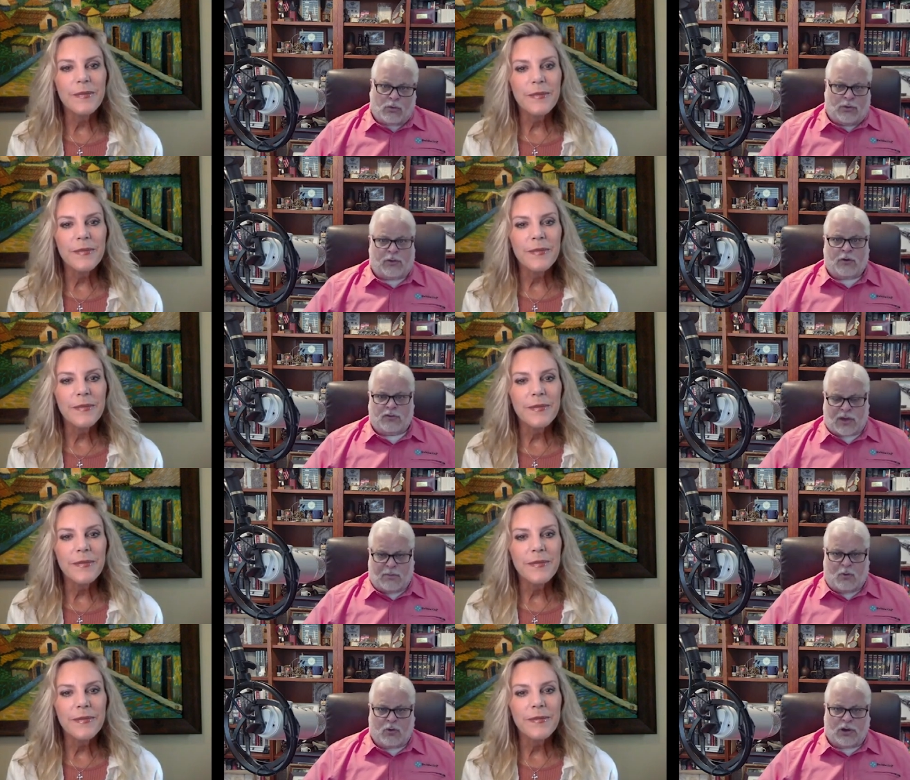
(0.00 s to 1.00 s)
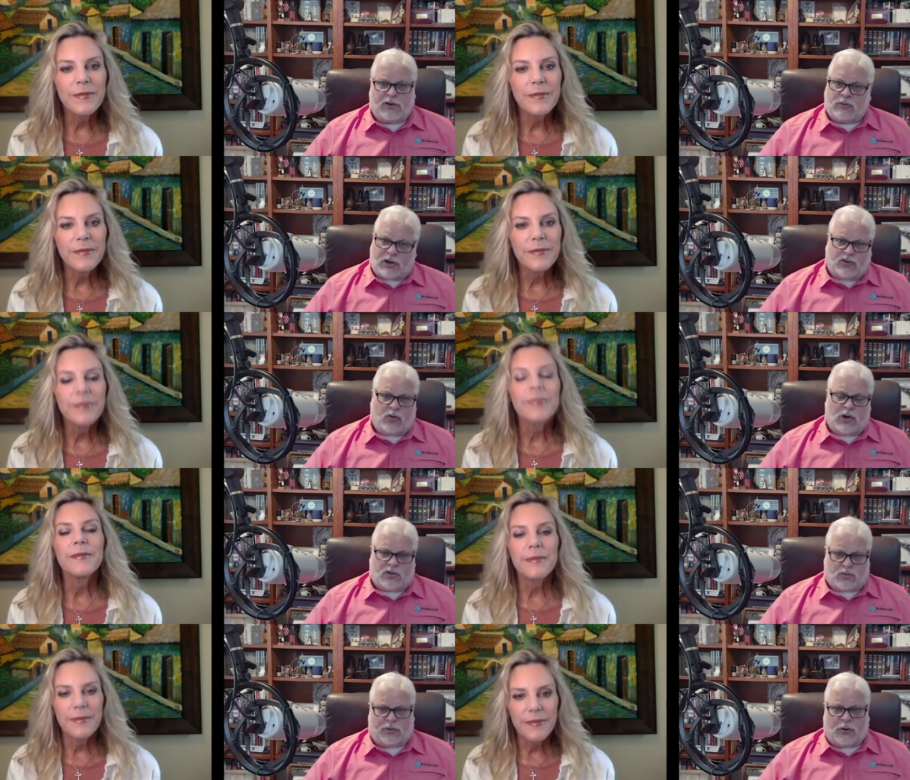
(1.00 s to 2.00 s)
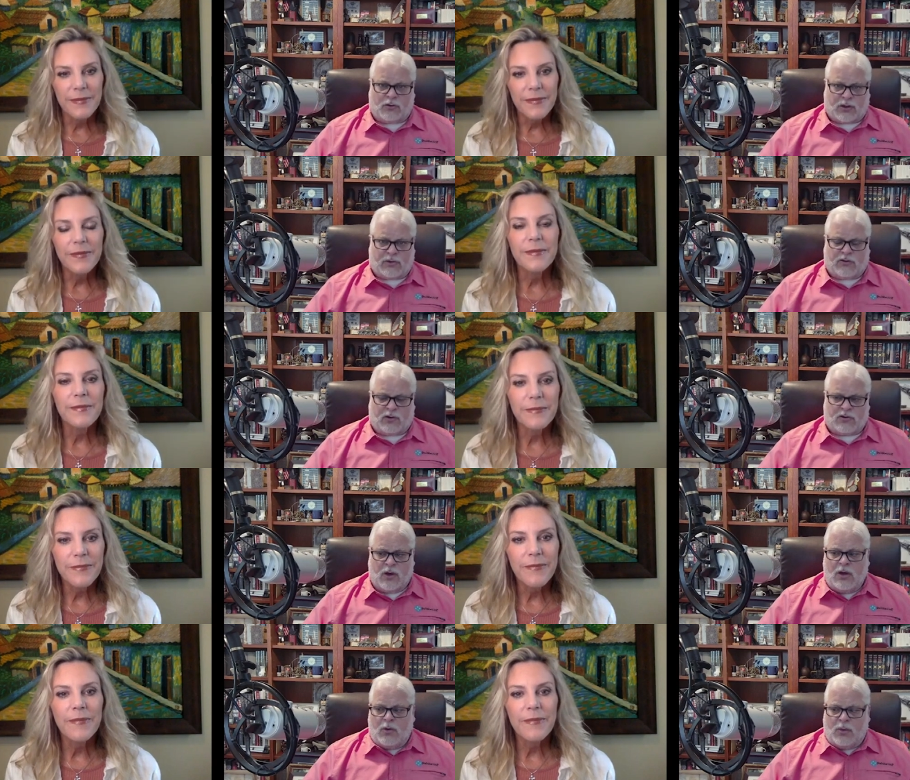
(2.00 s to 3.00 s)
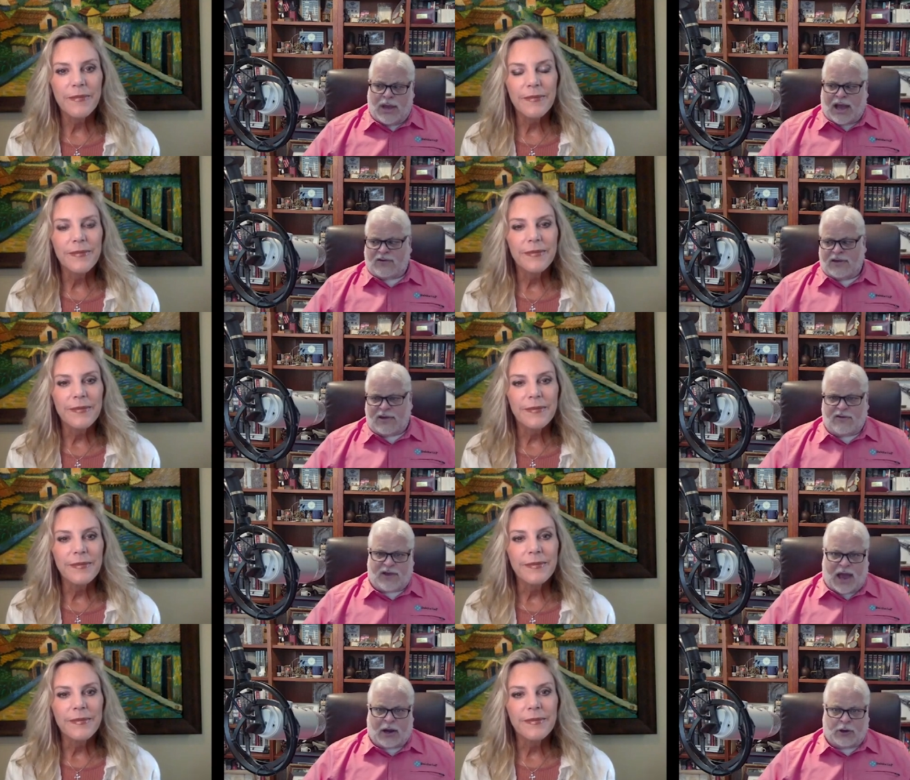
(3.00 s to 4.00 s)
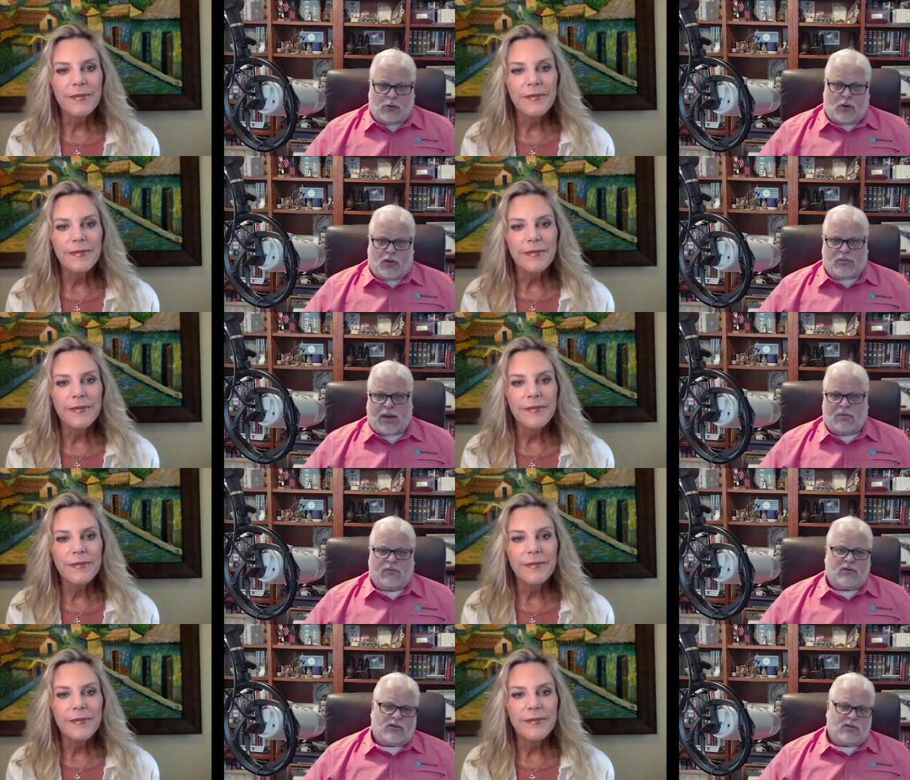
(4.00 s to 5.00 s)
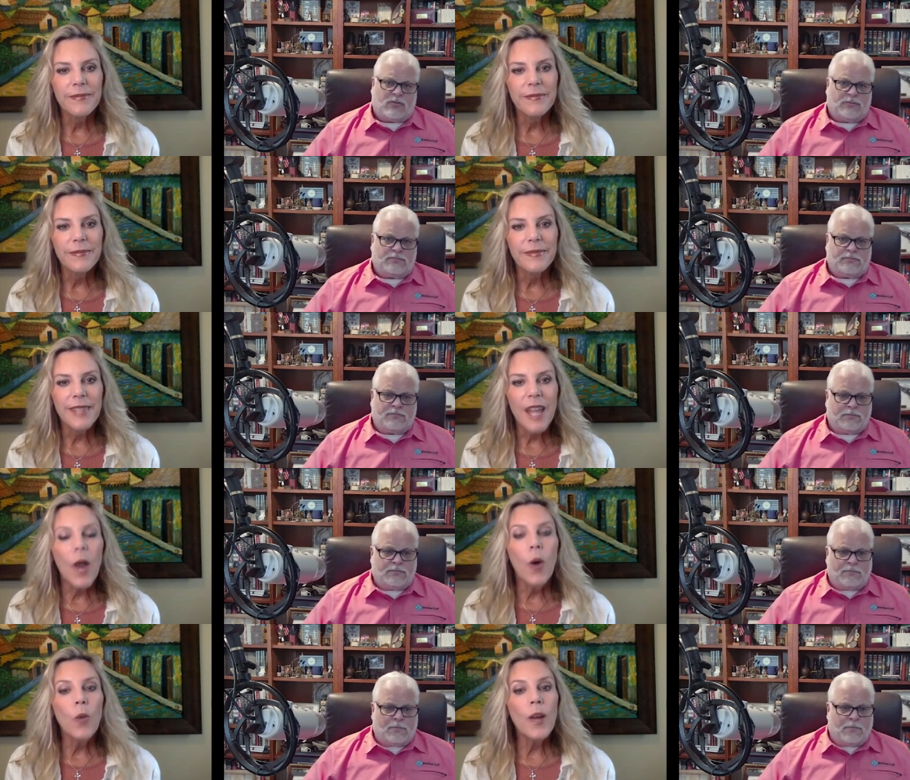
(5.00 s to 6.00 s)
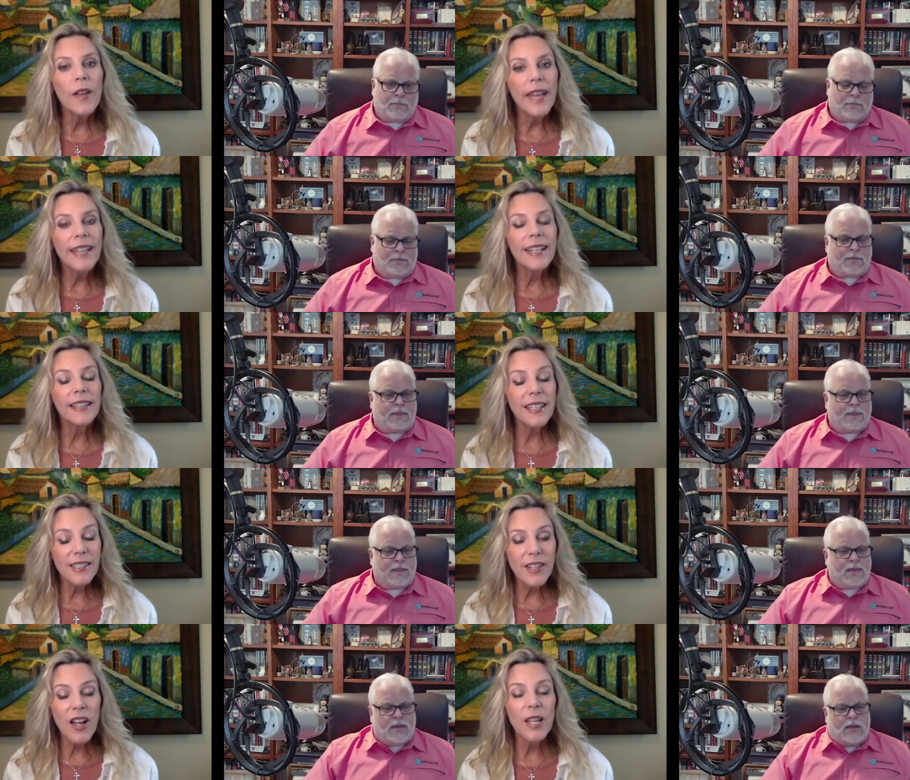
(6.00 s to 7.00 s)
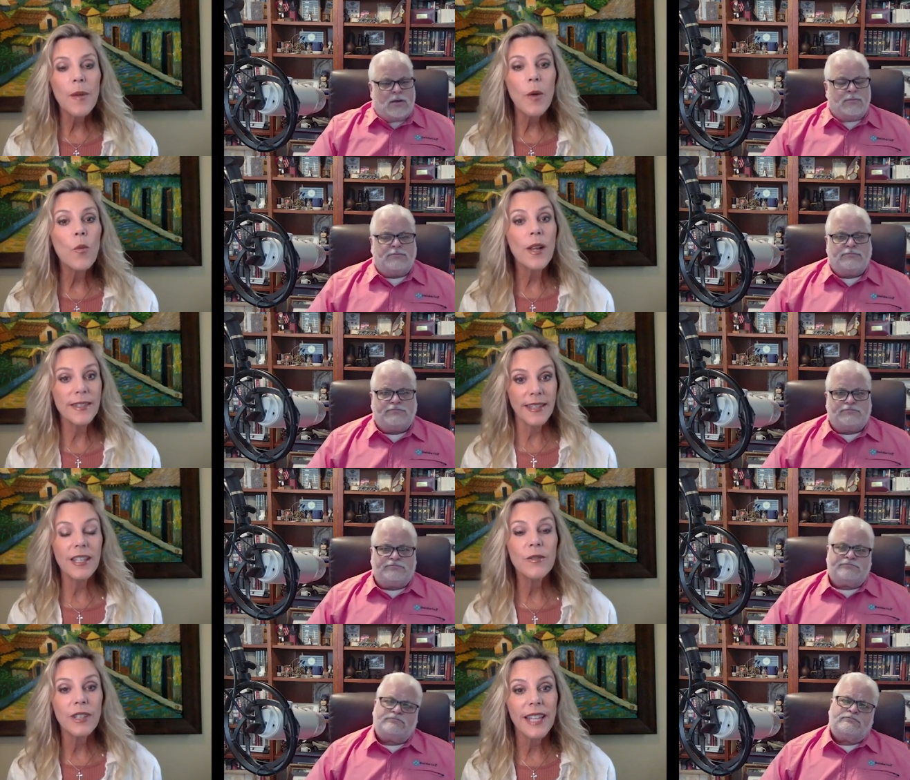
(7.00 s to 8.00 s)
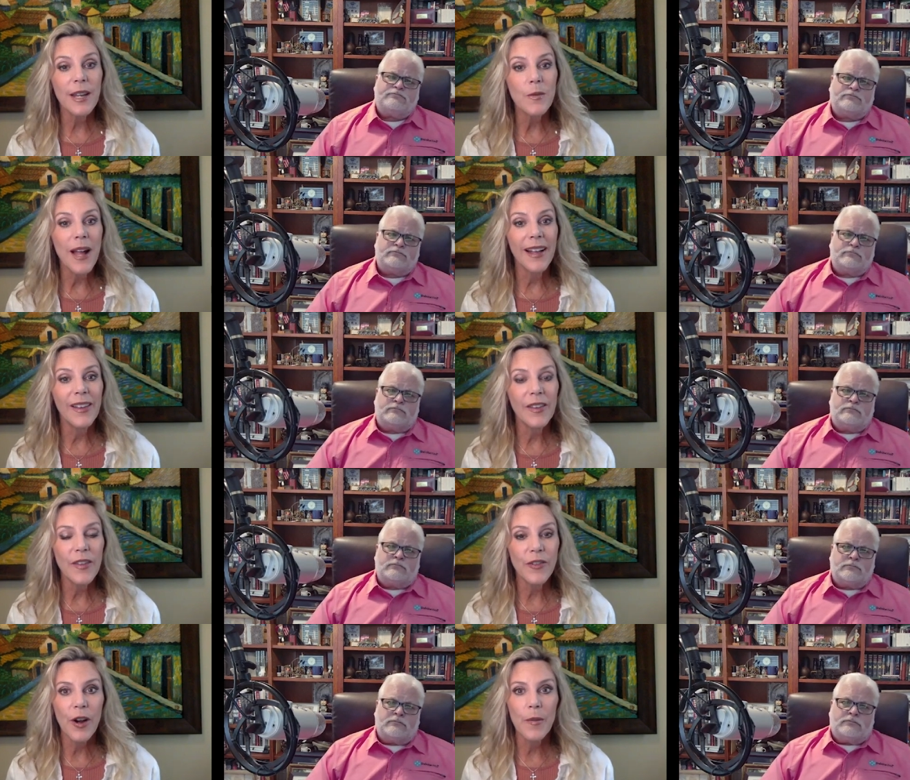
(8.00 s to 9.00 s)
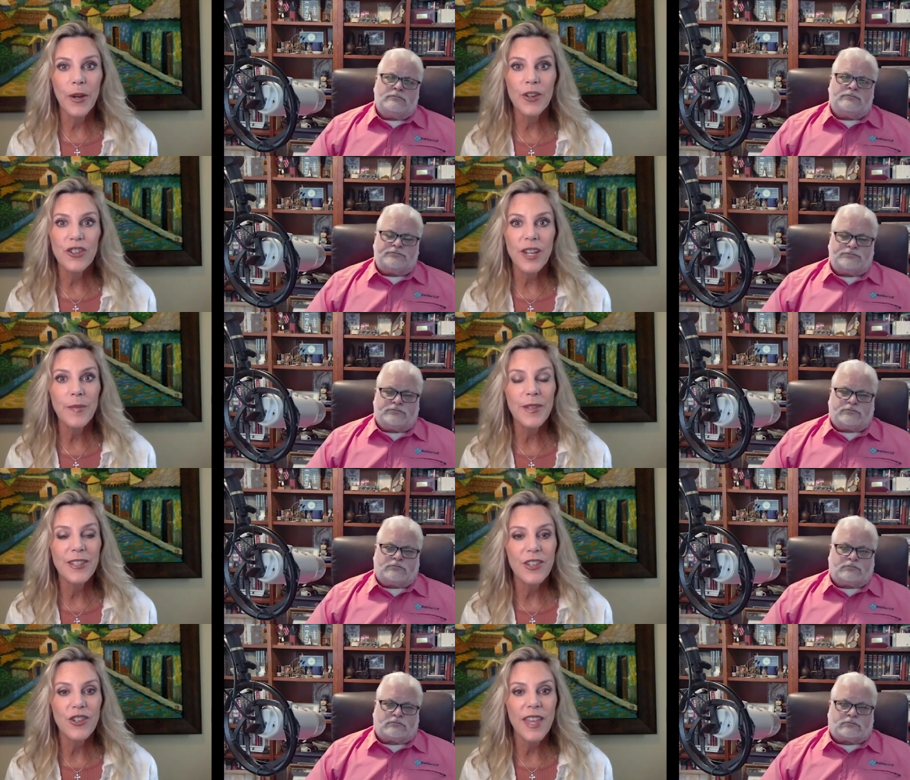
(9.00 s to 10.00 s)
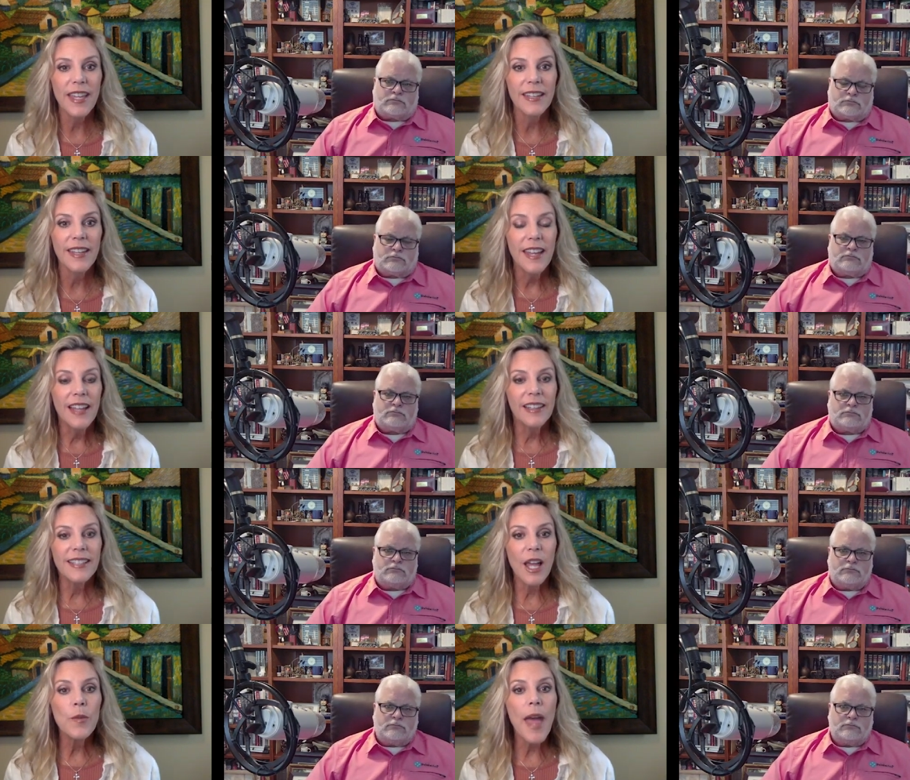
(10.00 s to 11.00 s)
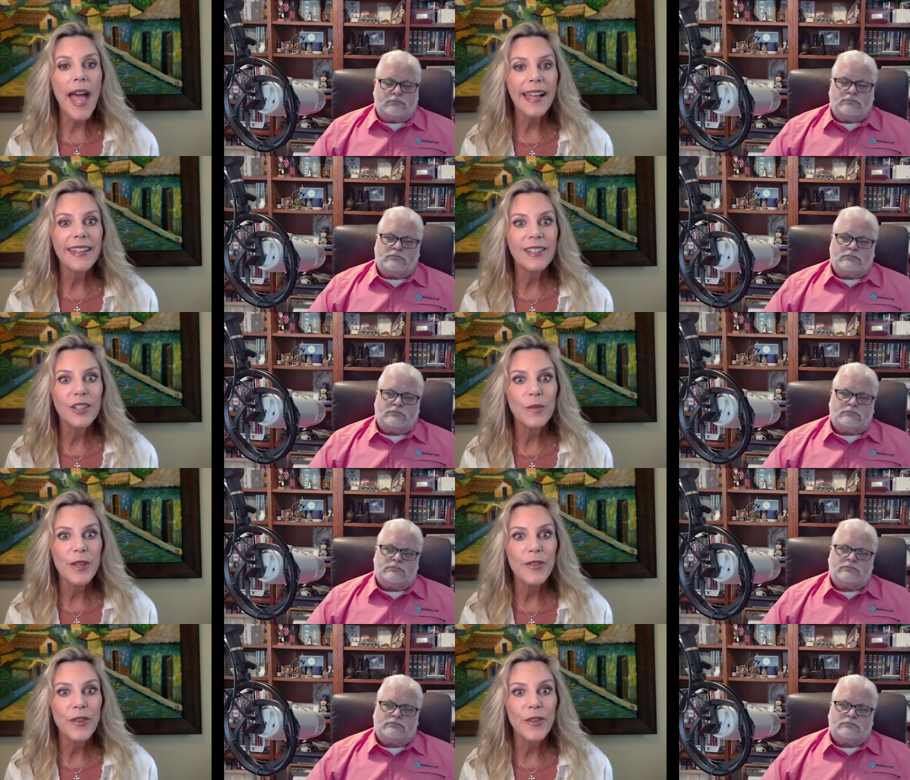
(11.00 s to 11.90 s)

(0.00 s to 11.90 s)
Speaker 1: with those that mourn and to rejoice with those that rejoice. We actually teach you how to do all those Bible verses.
Speaker 2: Well, and let's talk about what's in Relate Well for our marriage champions so they can let's unpack it a little bit